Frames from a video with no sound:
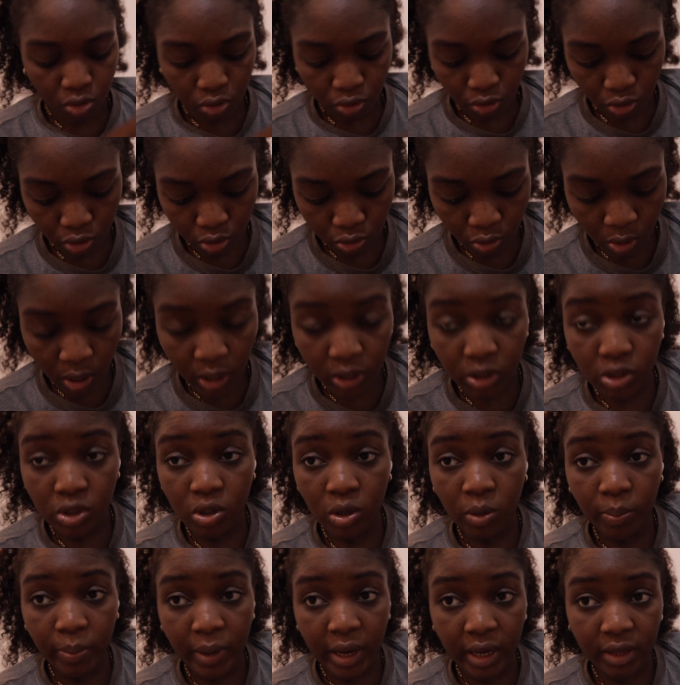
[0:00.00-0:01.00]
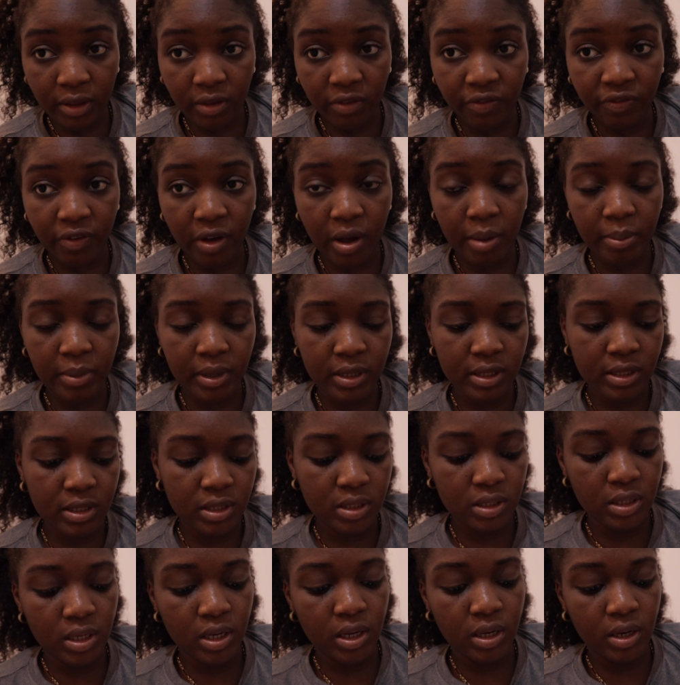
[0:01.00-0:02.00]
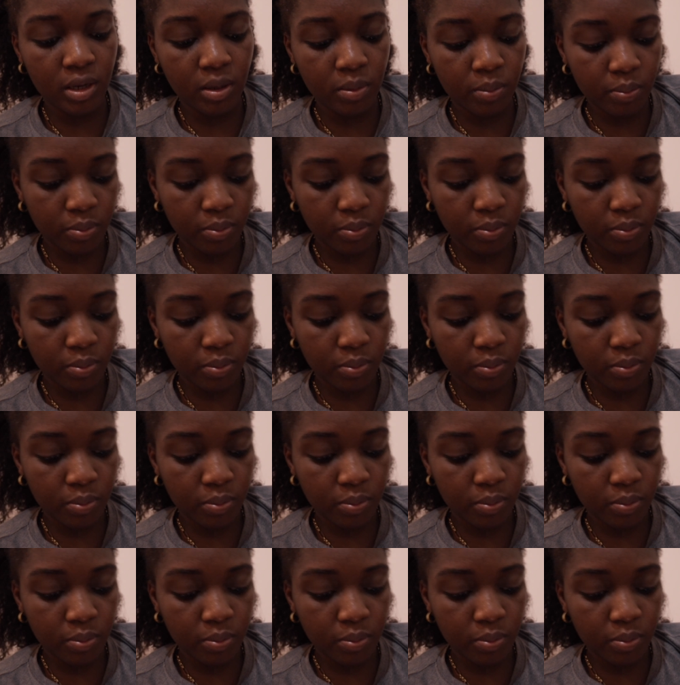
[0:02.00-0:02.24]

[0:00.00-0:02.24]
So I stopped by the pharmacy and I